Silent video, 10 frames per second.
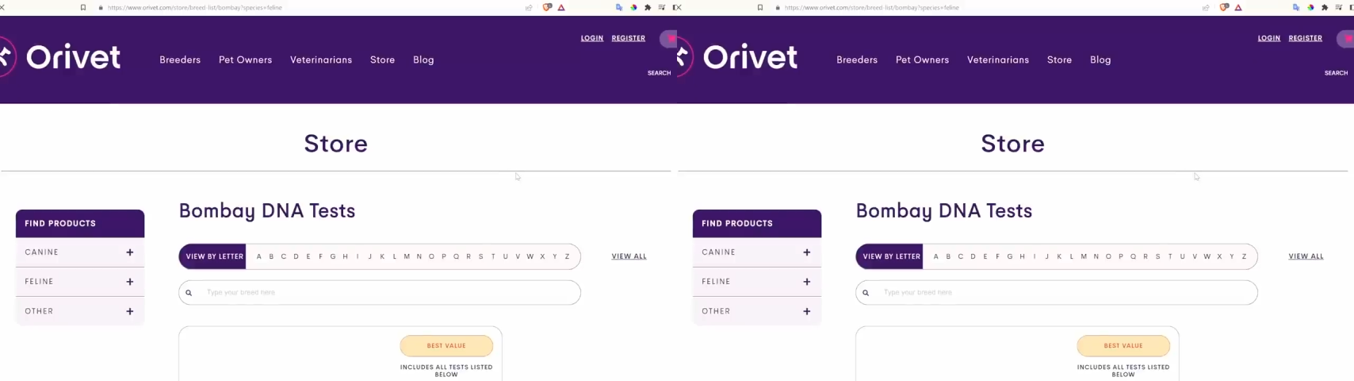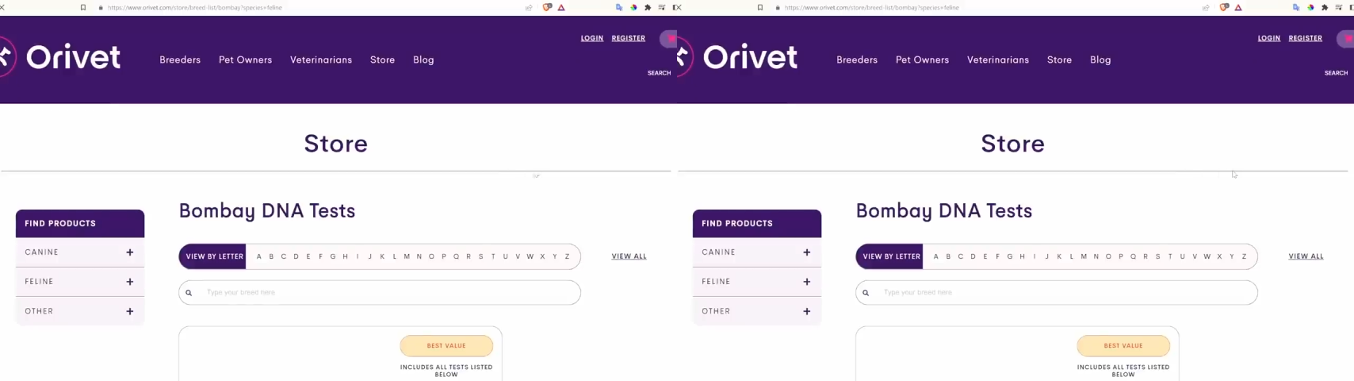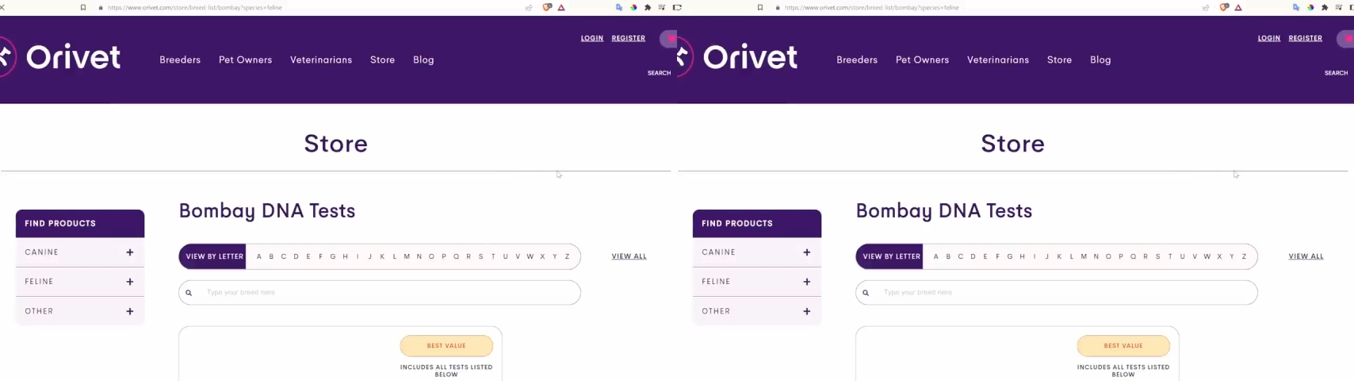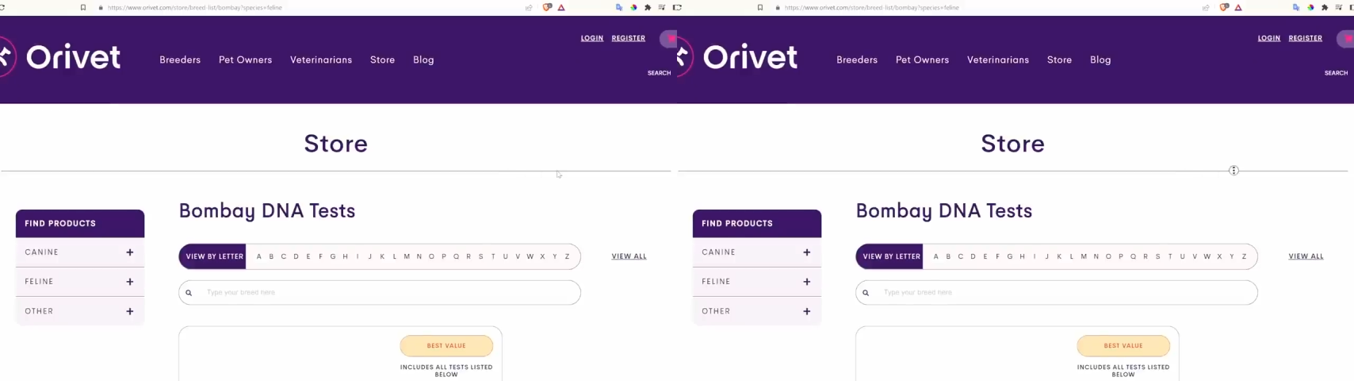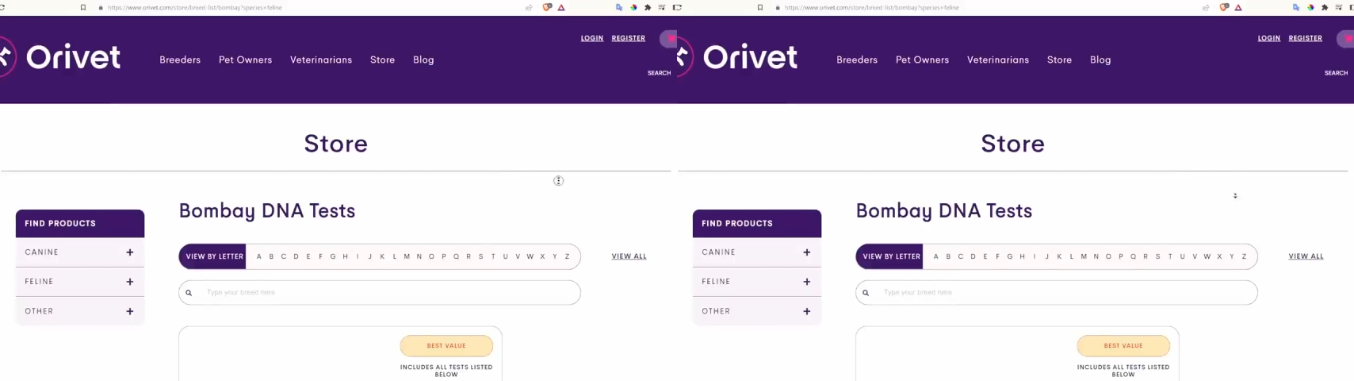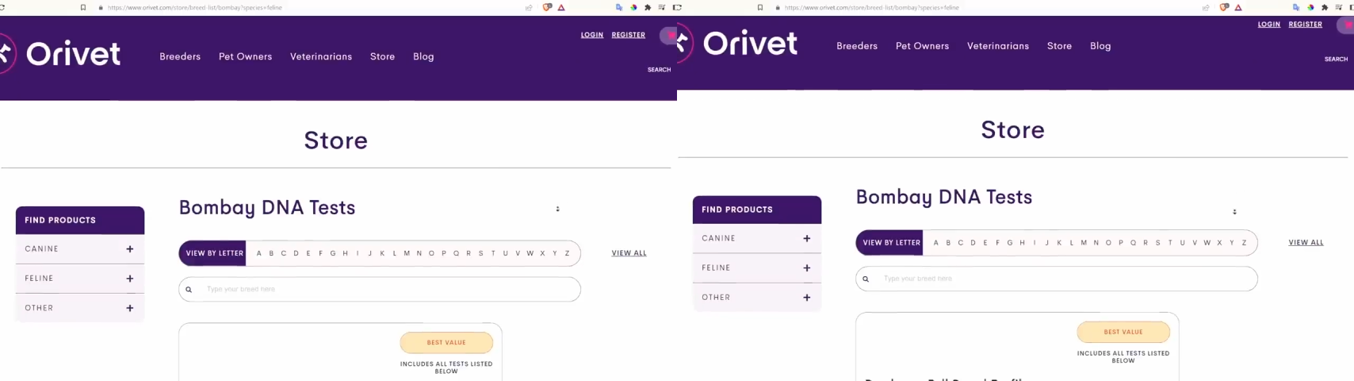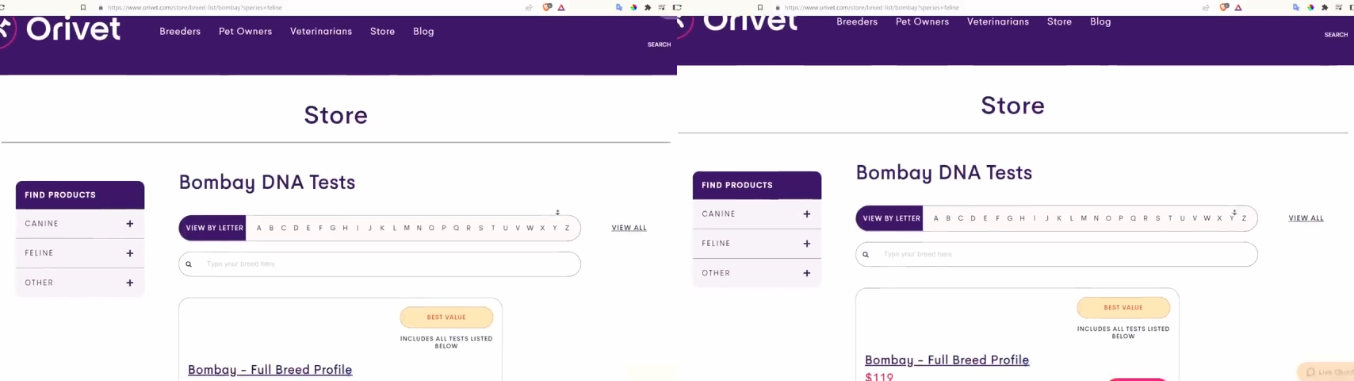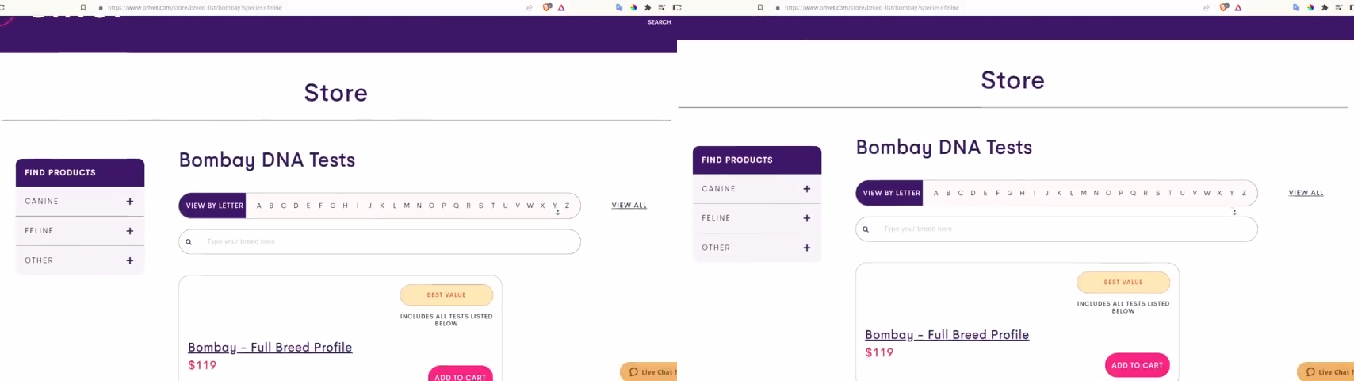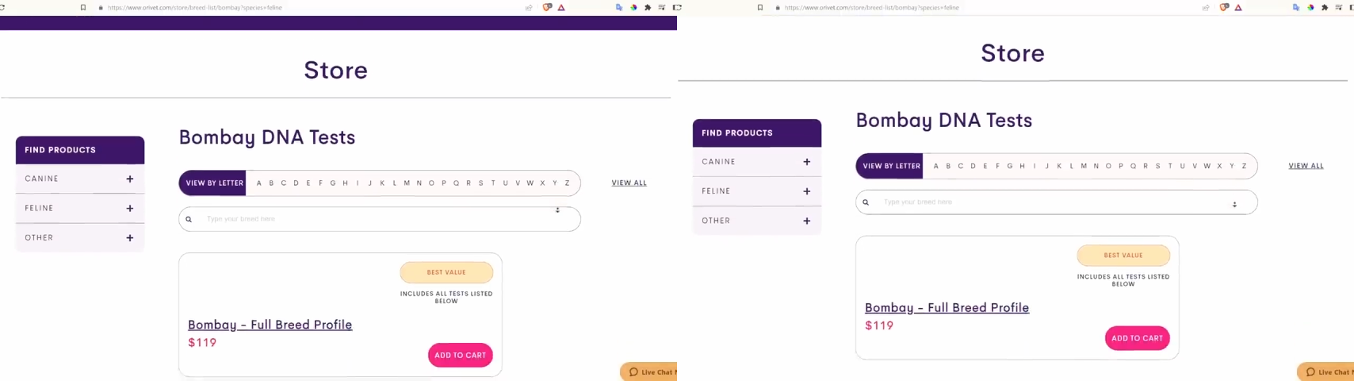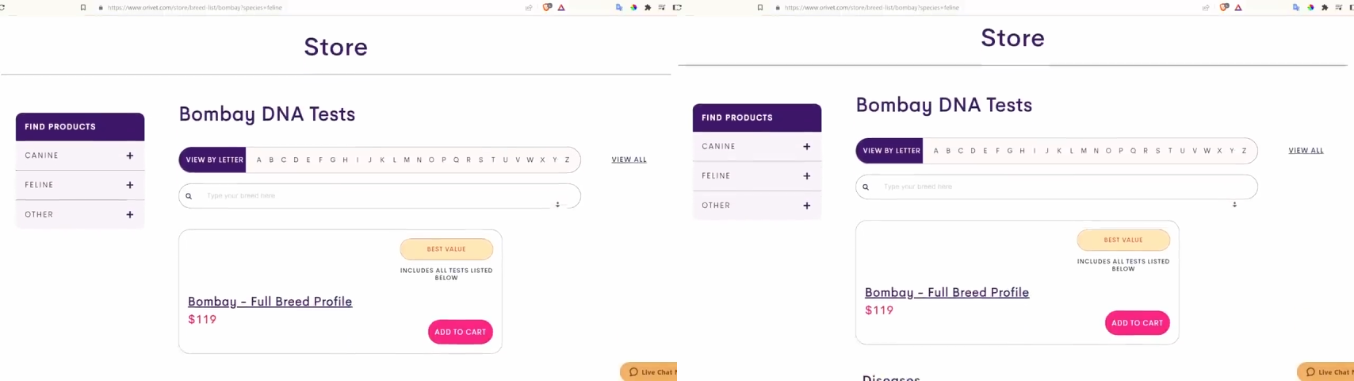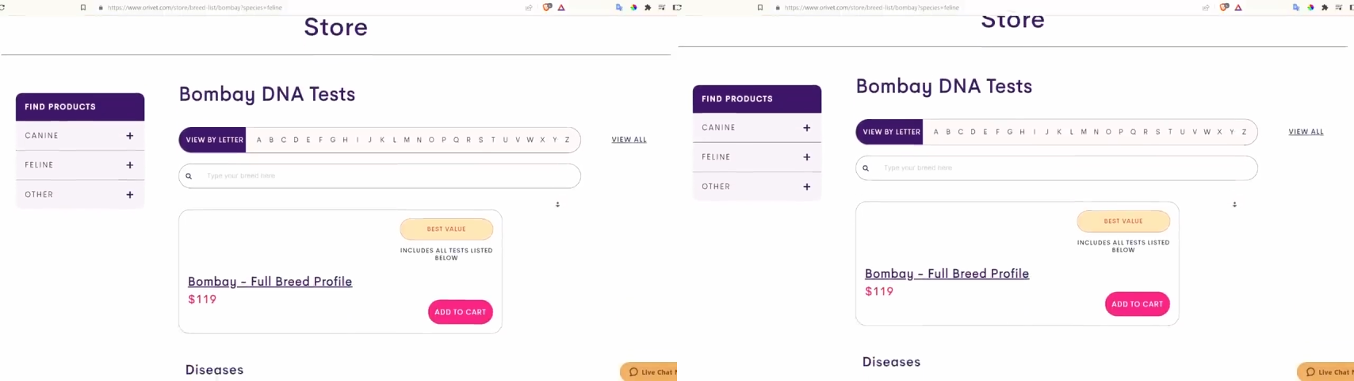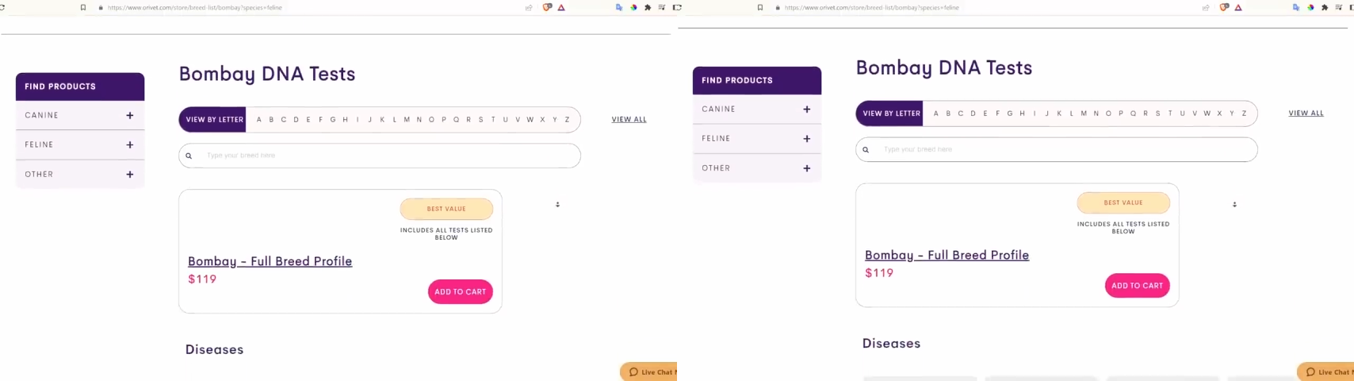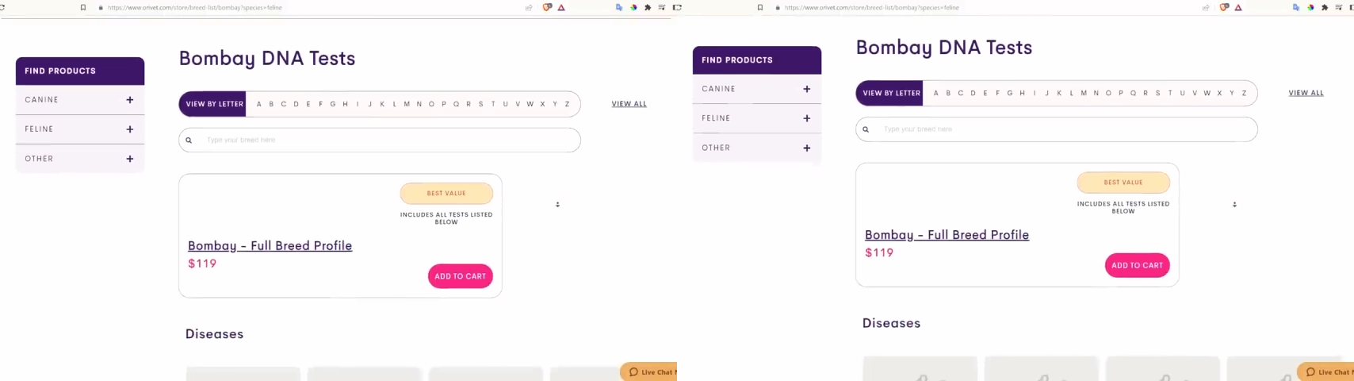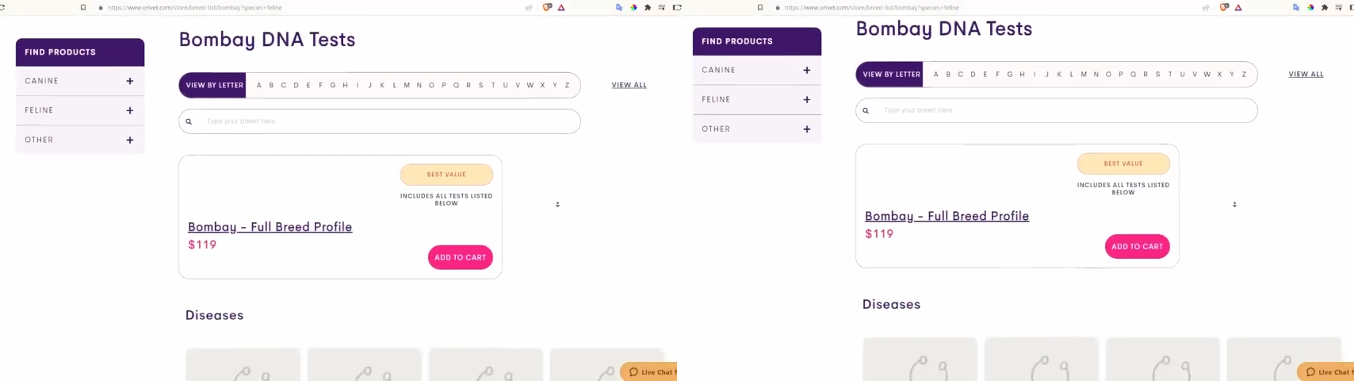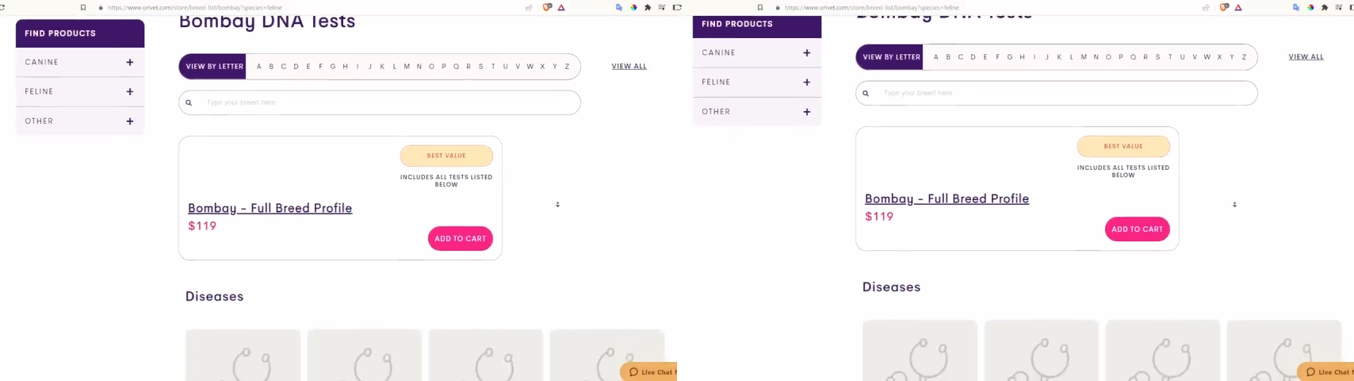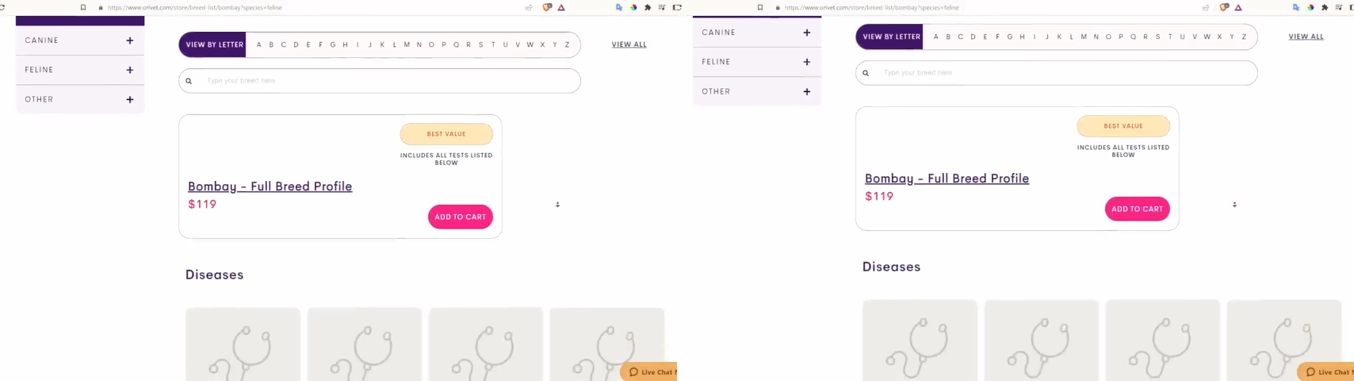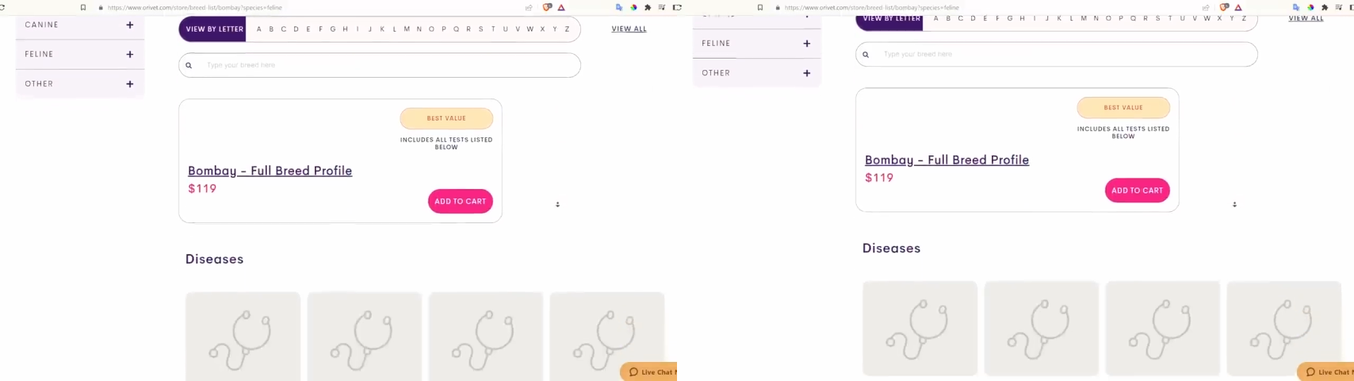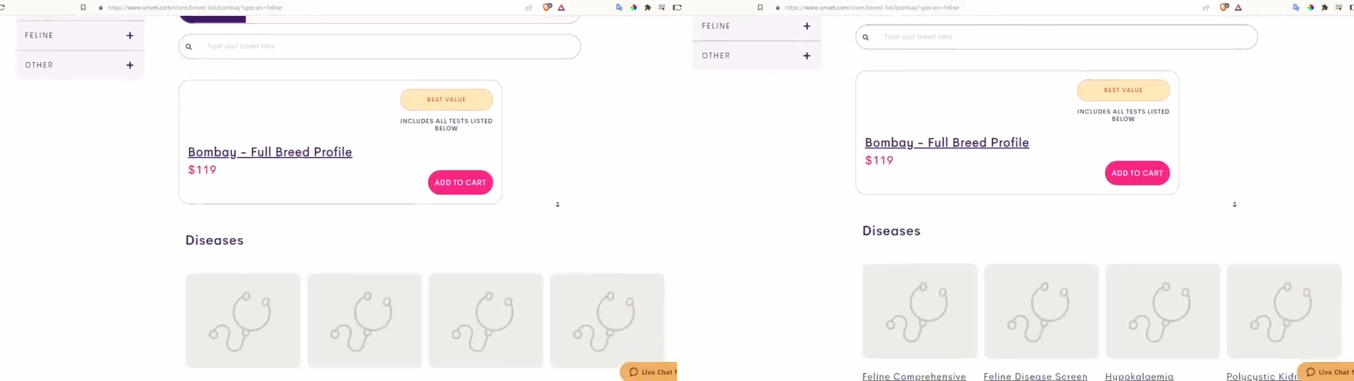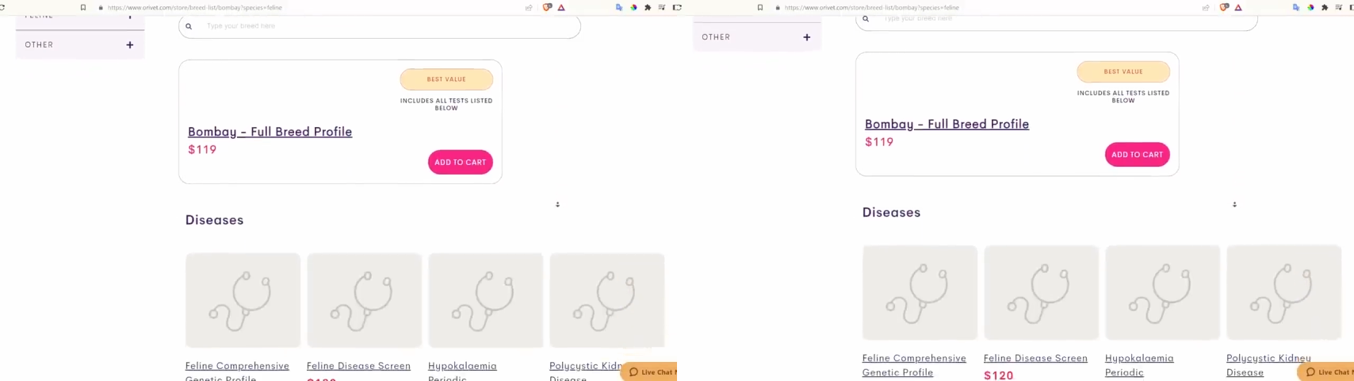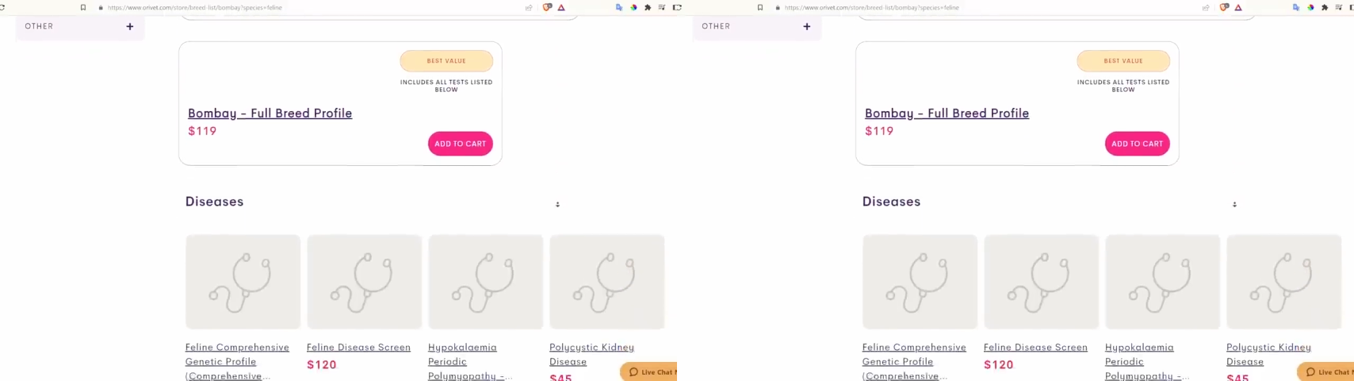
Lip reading: No face is visible, so there are no lips to read.